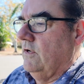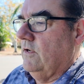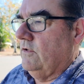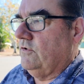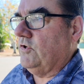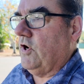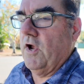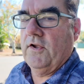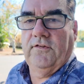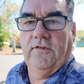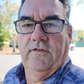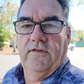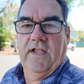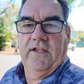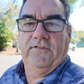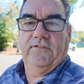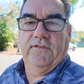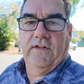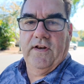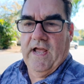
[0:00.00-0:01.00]
chosen
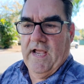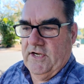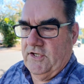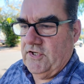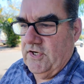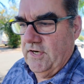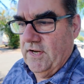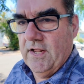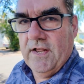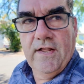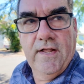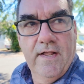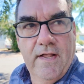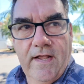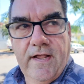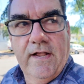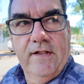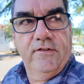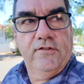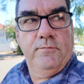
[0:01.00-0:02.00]
destination
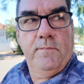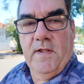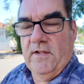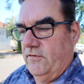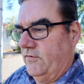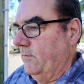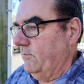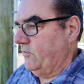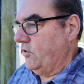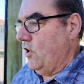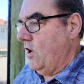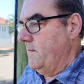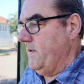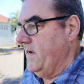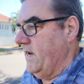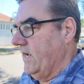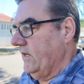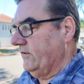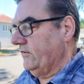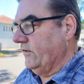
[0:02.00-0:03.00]
and spend some time in
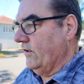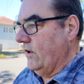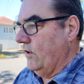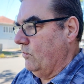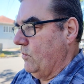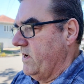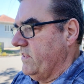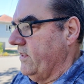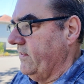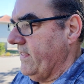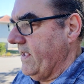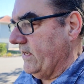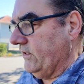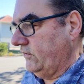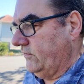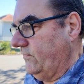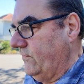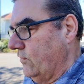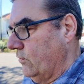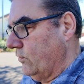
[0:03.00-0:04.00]
exile, whether
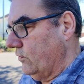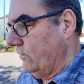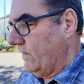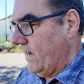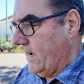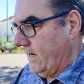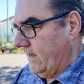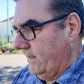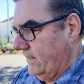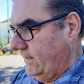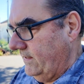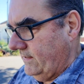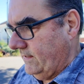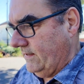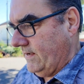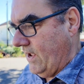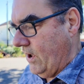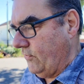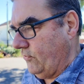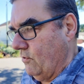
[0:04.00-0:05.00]
that's for
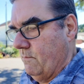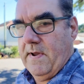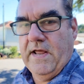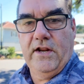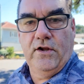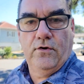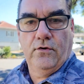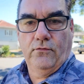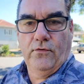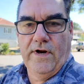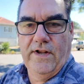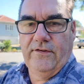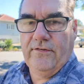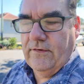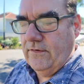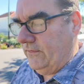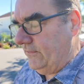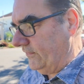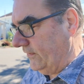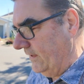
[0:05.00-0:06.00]
health or medical
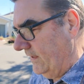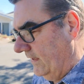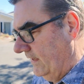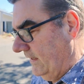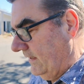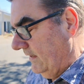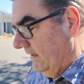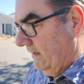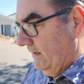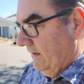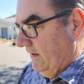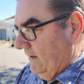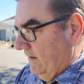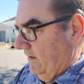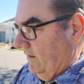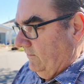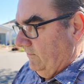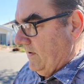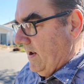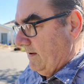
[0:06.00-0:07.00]
reasons,
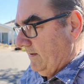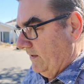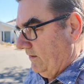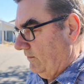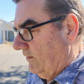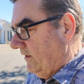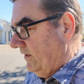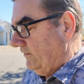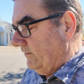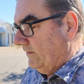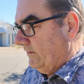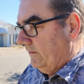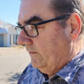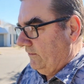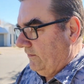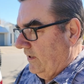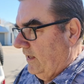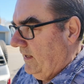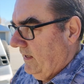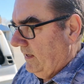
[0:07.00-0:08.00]
family
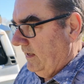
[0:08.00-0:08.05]
reasons,